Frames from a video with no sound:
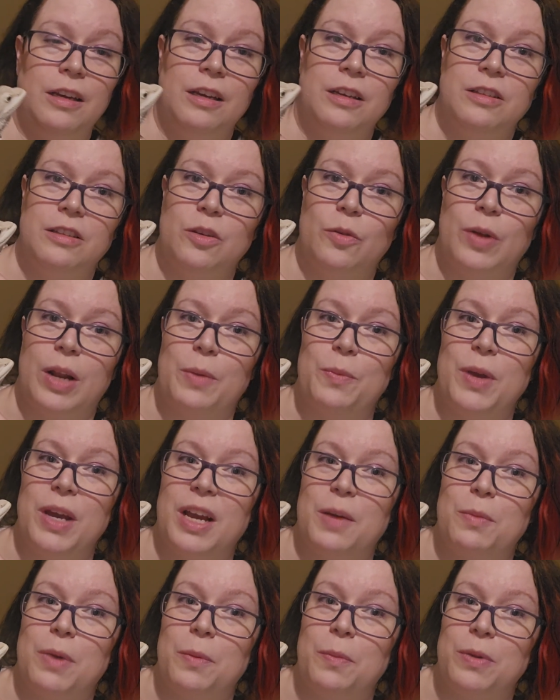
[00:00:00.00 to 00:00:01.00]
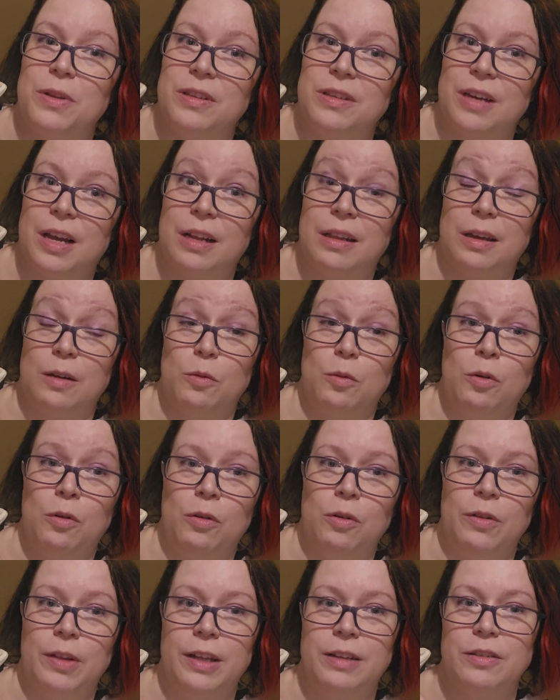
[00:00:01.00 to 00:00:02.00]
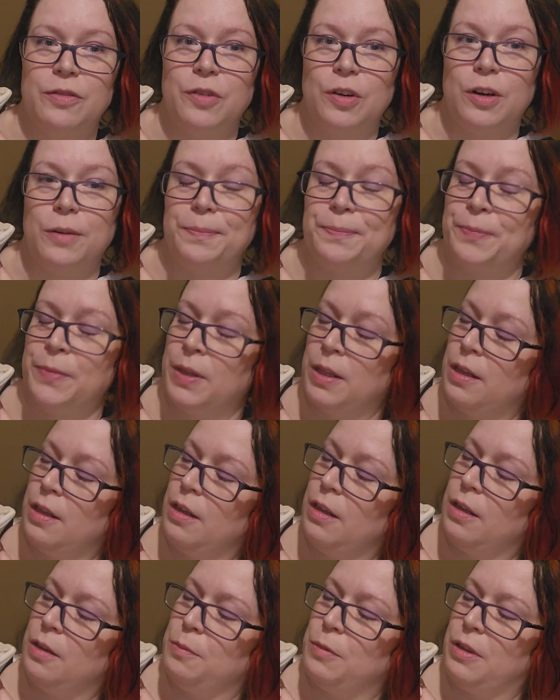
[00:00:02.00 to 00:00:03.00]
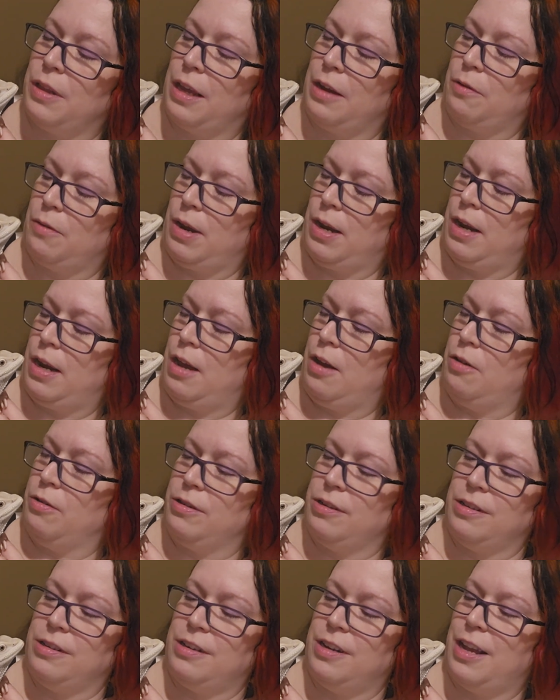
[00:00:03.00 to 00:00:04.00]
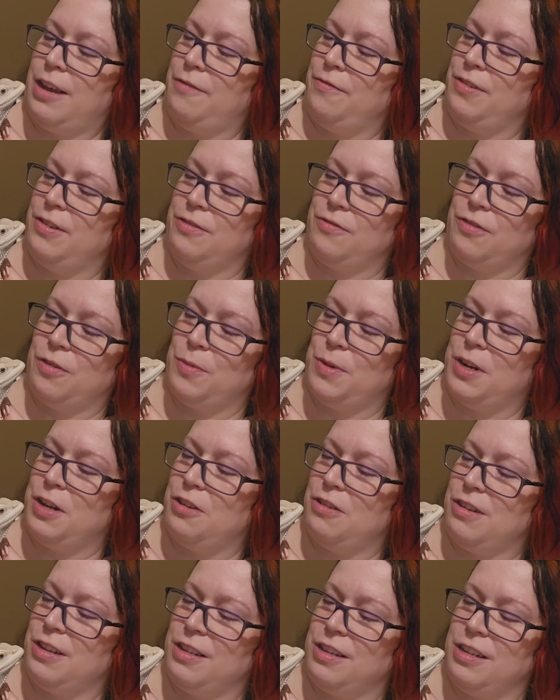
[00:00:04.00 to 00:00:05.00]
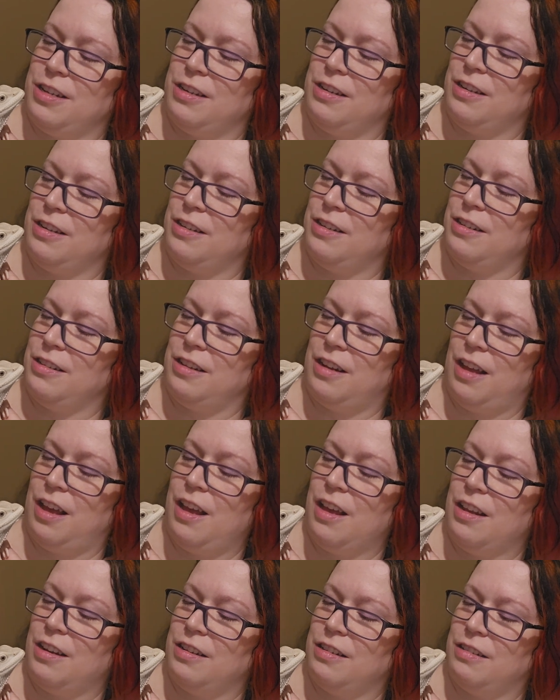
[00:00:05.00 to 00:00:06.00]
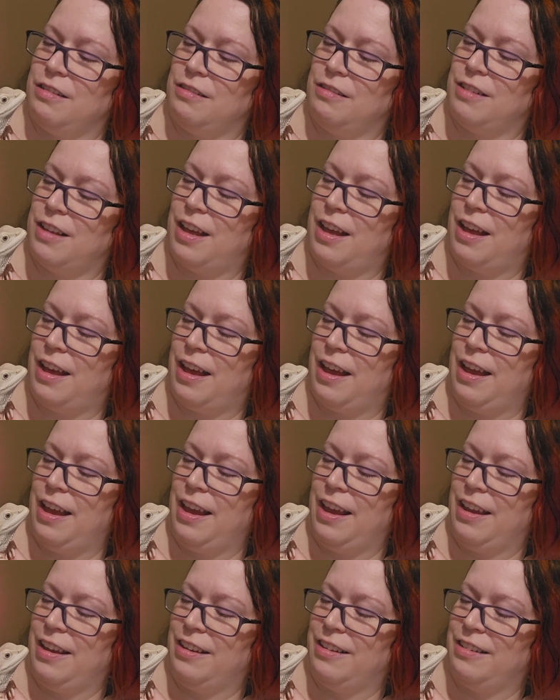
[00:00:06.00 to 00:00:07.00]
So when I pick him up, it's kind of like, whoa, that's firm. But like right now, it does not feel firm at all, does it? It does not. Hi.